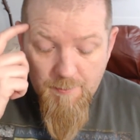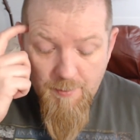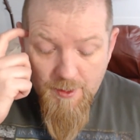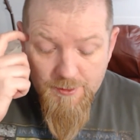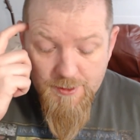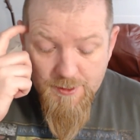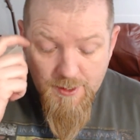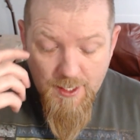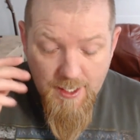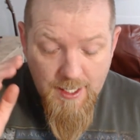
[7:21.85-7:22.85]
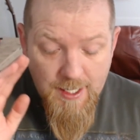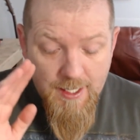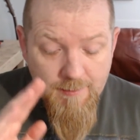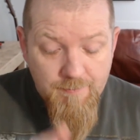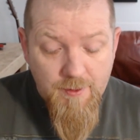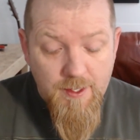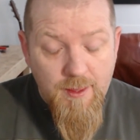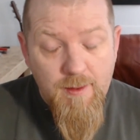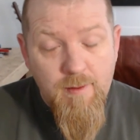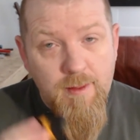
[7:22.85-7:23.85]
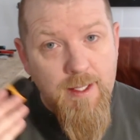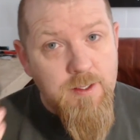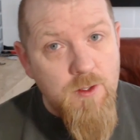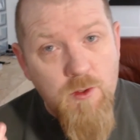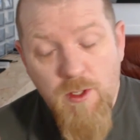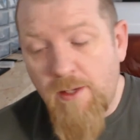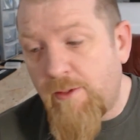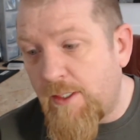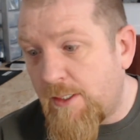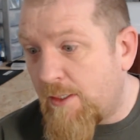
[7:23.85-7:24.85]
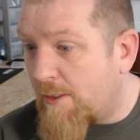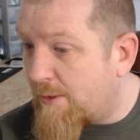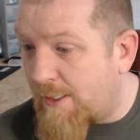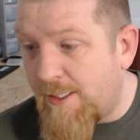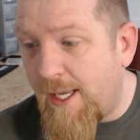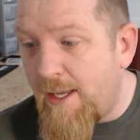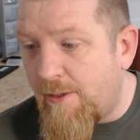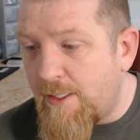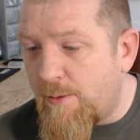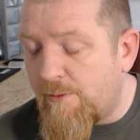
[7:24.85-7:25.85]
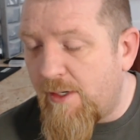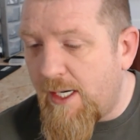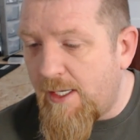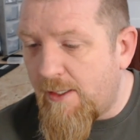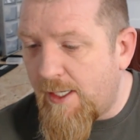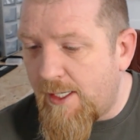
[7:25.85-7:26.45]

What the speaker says: but that's all I've got to say on this one, really.